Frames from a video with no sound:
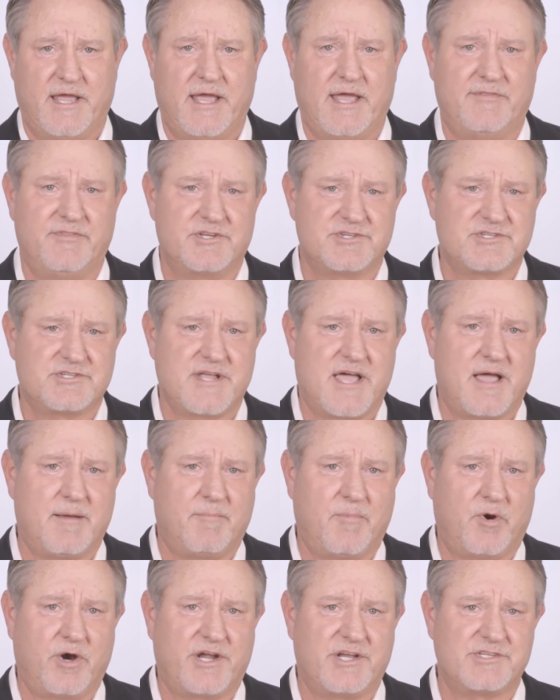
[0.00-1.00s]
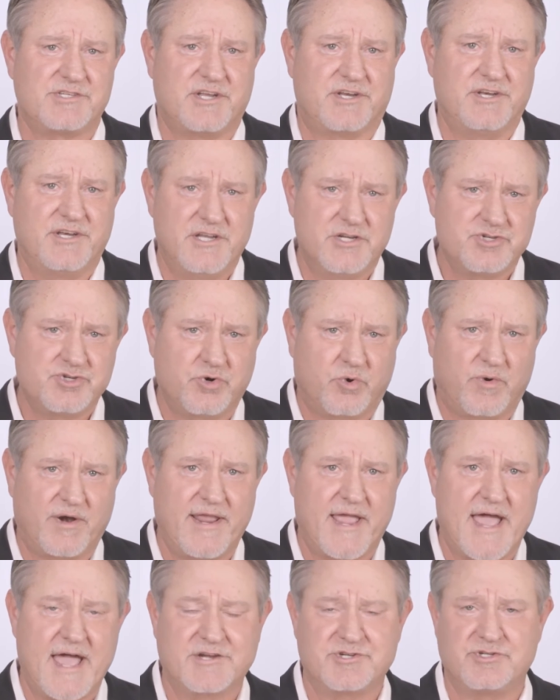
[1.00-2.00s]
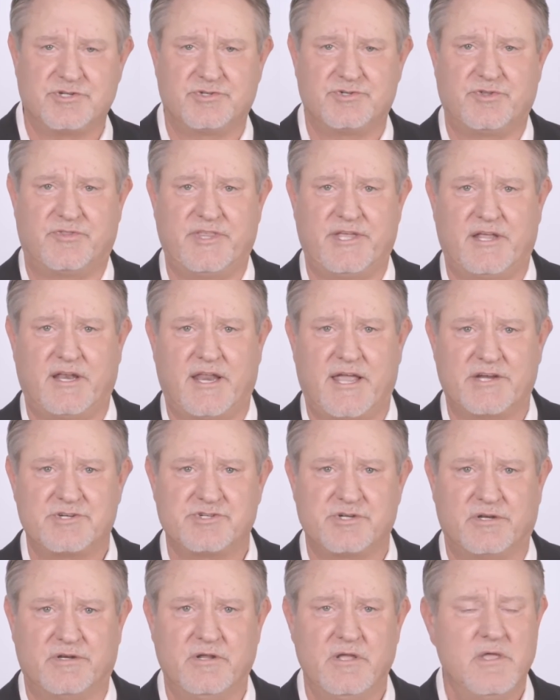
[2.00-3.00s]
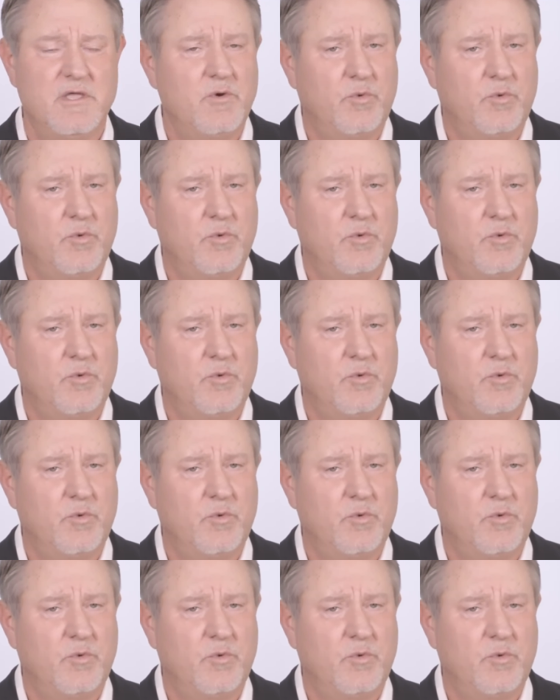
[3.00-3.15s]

And the stock market's initial reaction to the election